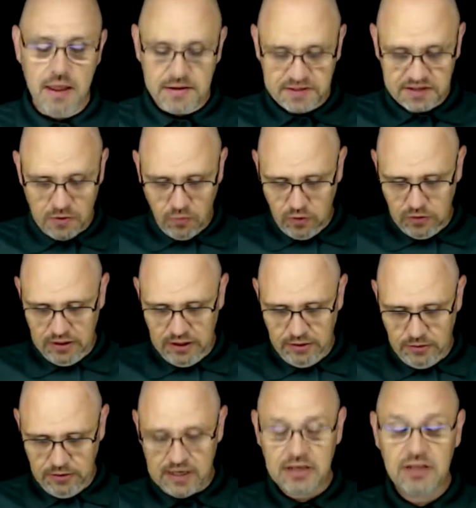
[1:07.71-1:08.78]
So we're
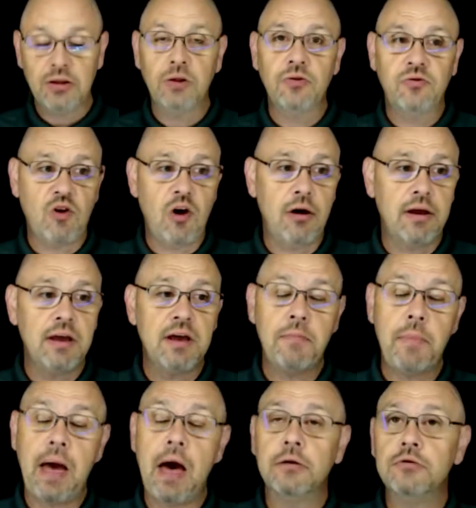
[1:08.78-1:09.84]
literally talking
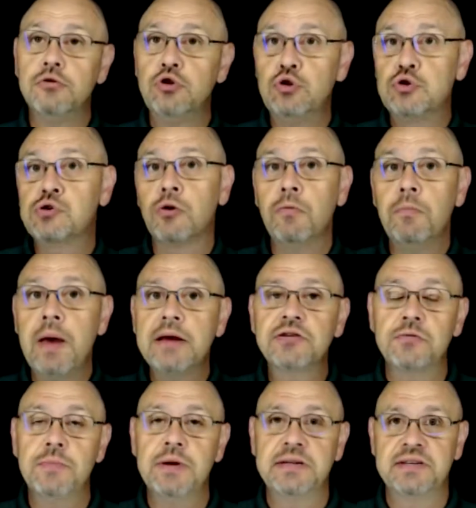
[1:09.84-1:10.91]
about neutral
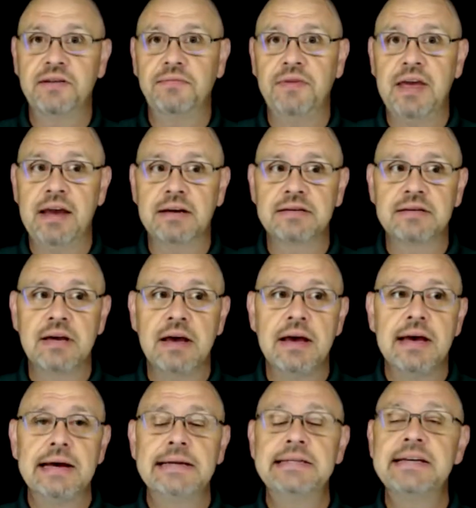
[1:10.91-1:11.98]
measurements of things,
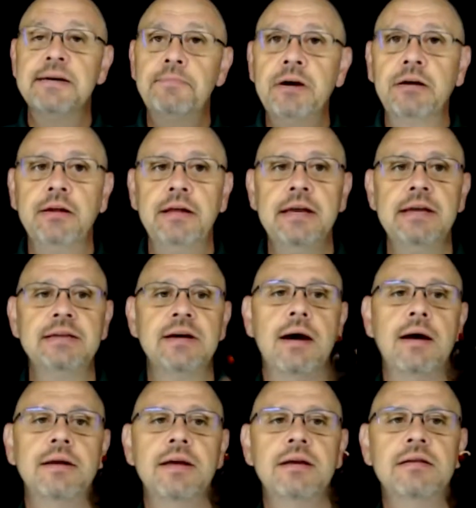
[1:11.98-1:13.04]
typically
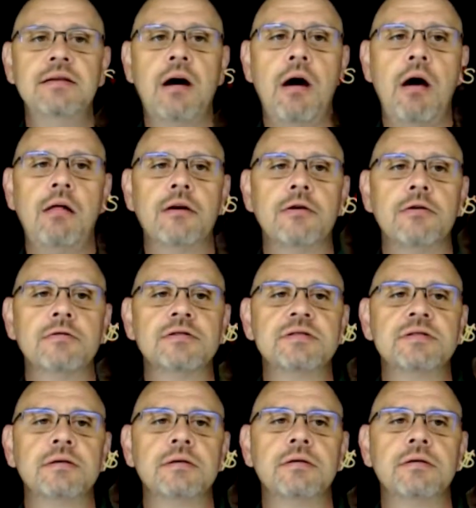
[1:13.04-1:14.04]
done in dollars.